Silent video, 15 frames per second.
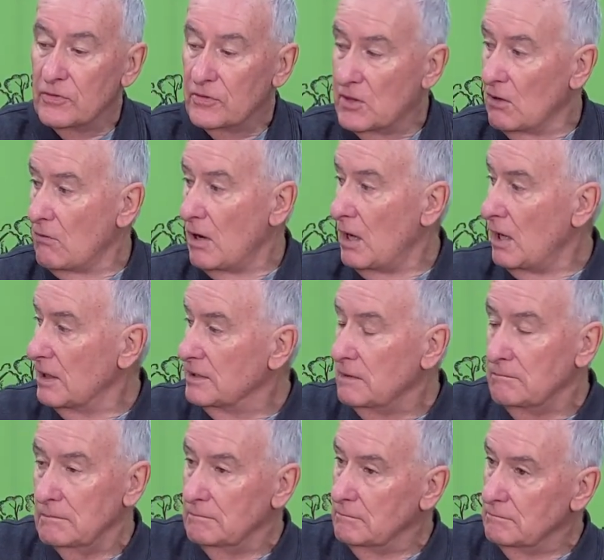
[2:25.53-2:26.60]
There are
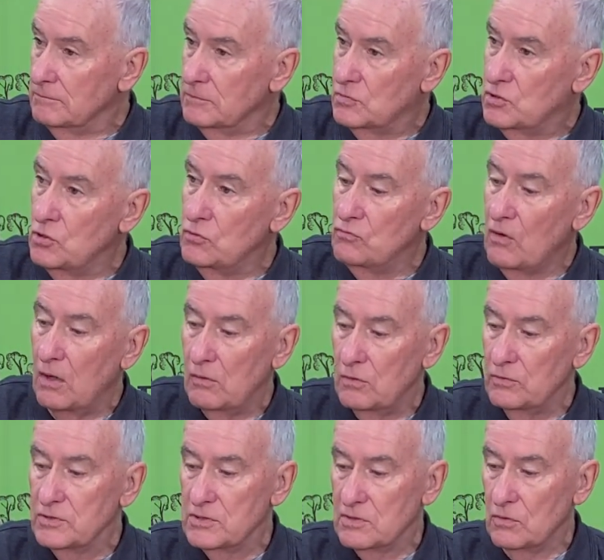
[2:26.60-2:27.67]
2
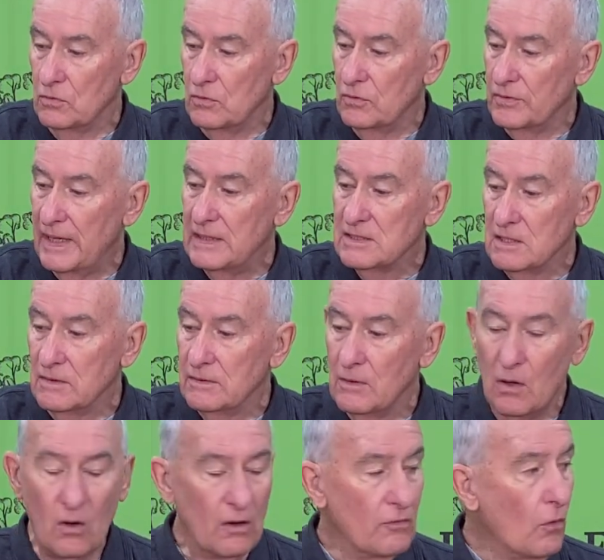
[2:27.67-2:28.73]
rolls or that
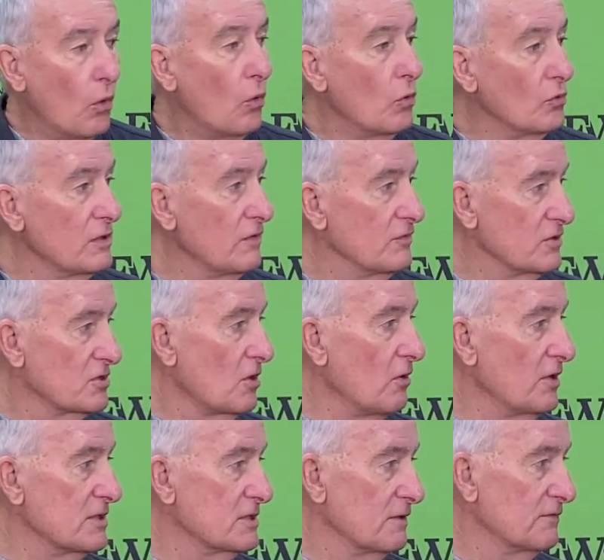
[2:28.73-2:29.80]
of all different
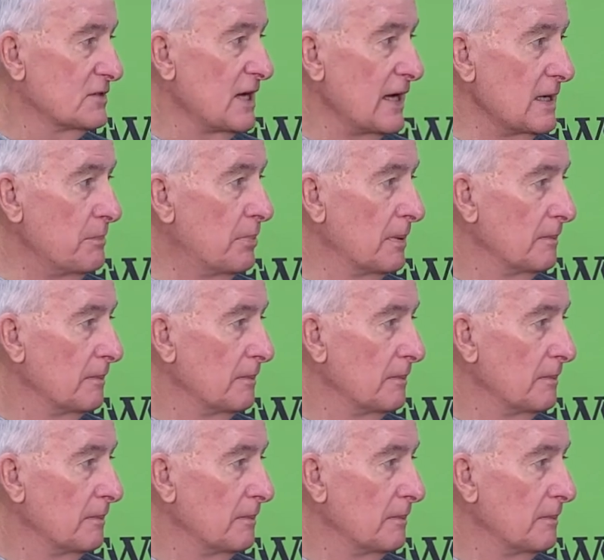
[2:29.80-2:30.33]
sizes of tape.